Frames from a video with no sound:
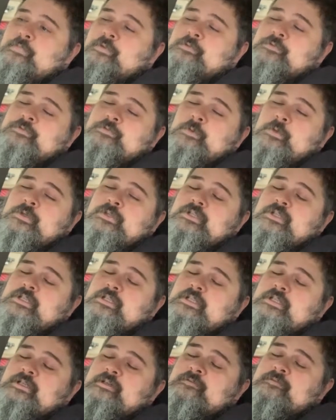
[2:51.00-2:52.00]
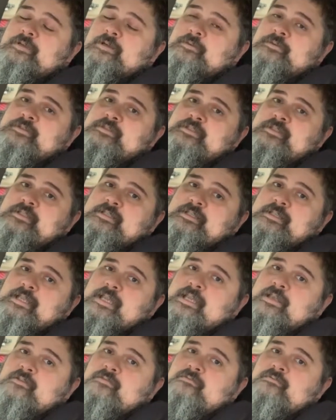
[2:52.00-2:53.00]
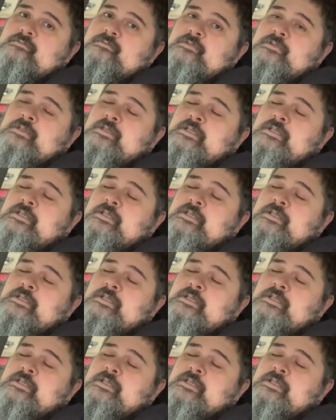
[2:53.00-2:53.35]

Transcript: was fortunate enough I was sitting down.